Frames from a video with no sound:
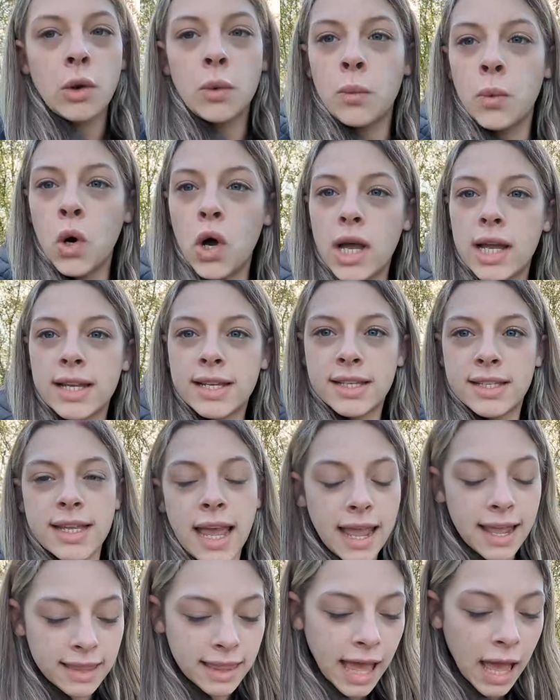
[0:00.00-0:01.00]
what a
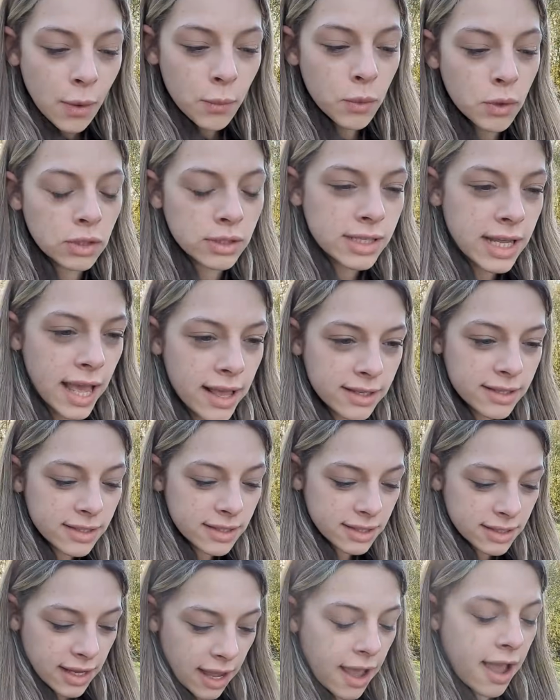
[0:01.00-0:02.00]
day that was
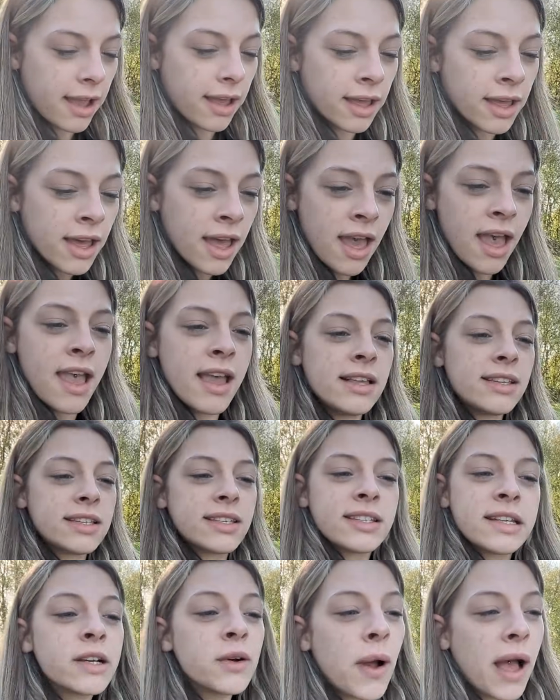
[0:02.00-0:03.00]
yesterday. It
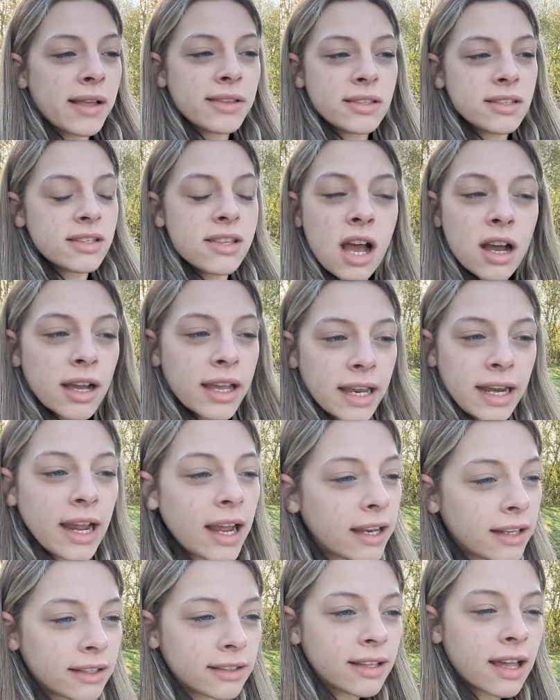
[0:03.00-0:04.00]
still hasn't sunken
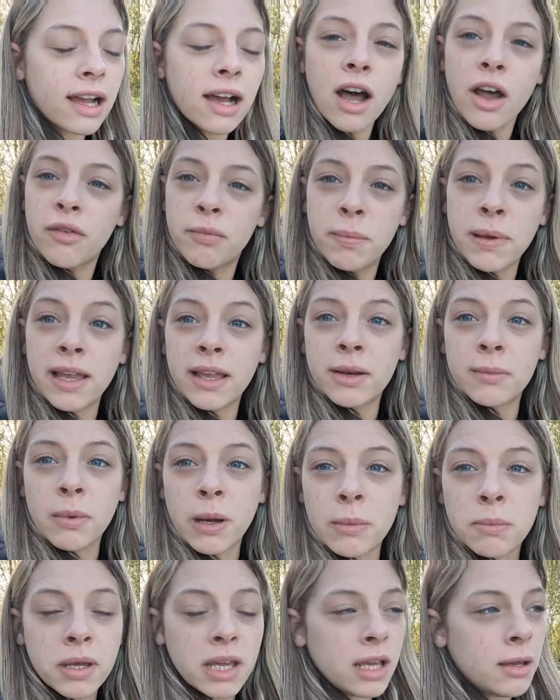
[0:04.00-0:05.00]
in that I've beaten
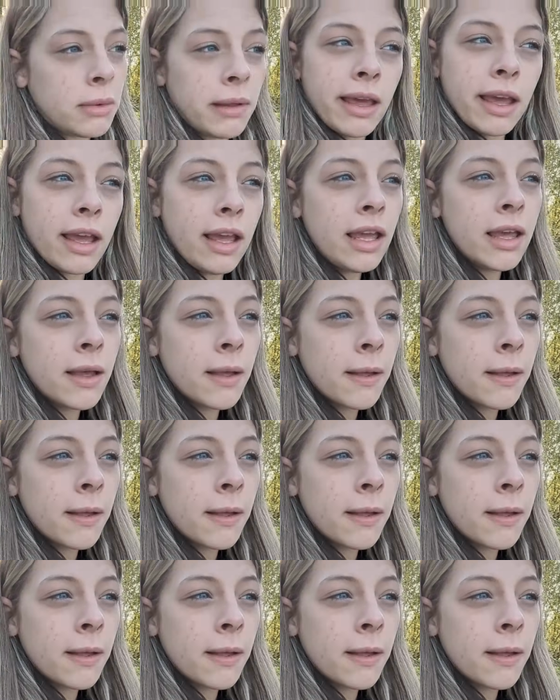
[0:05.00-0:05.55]
my PB.